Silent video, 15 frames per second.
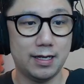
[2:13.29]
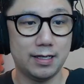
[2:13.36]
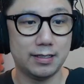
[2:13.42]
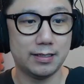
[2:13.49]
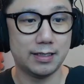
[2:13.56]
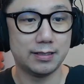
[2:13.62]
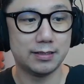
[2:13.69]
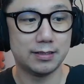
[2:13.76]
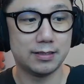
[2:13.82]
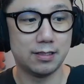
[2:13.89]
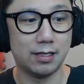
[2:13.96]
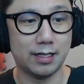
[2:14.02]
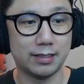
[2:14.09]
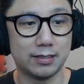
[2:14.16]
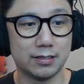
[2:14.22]
That's
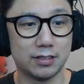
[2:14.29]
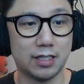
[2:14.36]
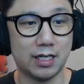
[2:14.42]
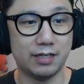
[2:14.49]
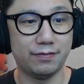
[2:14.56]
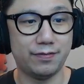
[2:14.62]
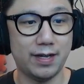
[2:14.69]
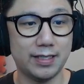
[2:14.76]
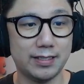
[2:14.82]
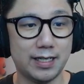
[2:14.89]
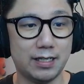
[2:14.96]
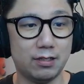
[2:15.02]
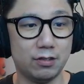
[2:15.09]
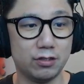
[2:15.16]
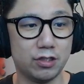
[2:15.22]
like the side effect. And
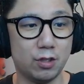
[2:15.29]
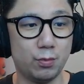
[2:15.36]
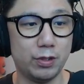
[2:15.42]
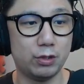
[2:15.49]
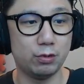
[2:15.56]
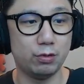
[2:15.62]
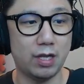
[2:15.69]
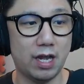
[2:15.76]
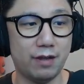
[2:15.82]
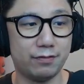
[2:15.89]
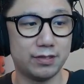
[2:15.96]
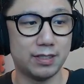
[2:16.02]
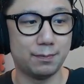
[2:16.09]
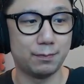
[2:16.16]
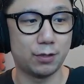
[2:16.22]
also we do have
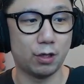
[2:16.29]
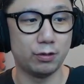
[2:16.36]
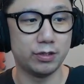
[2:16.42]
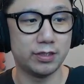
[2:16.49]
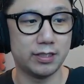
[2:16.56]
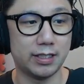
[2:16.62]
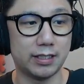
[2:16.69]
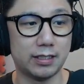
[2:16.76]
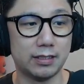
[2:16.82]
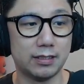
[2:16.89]
some ghosting.